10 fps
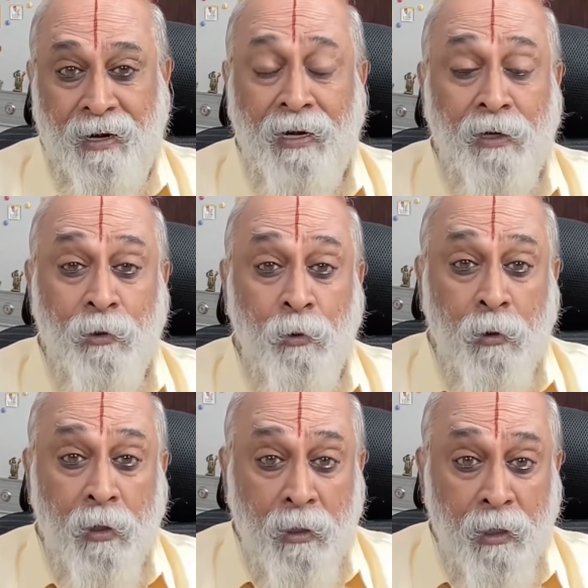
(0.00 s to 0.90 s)
And you
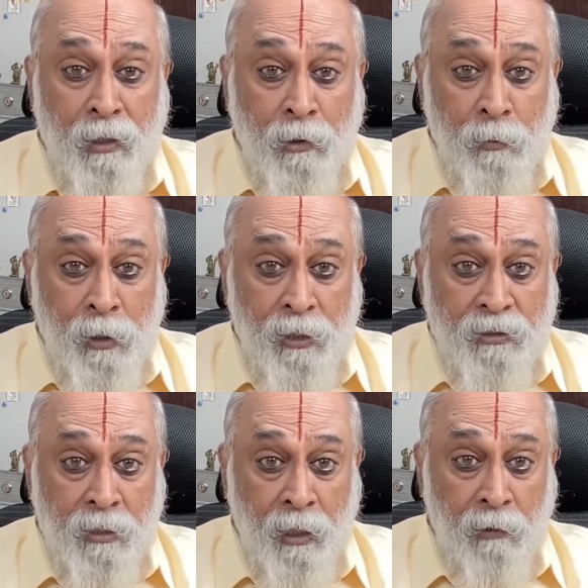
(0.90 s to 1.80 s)
want her to
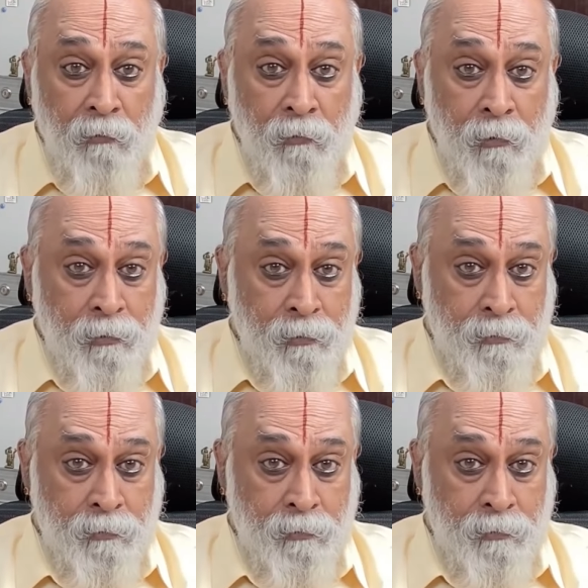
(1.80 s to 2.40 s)
be a slave.